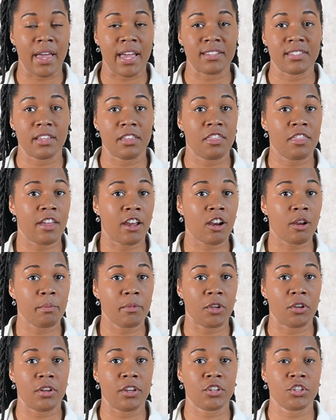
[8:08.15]
as a
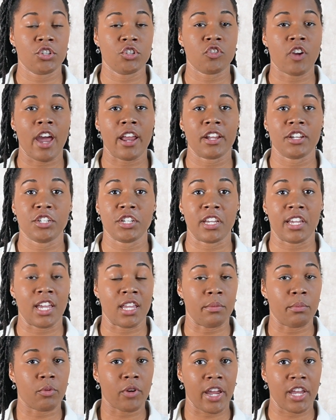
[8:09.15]
therapeutic strategy
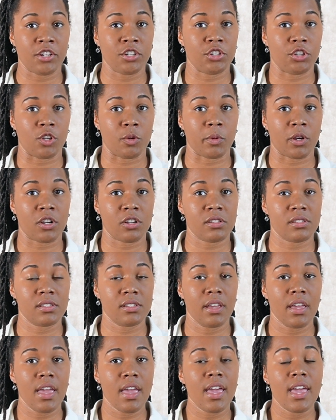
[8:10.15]
in brain
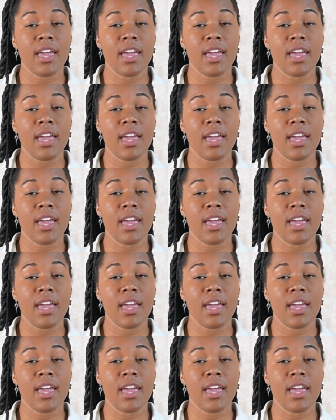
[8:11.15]
tumors,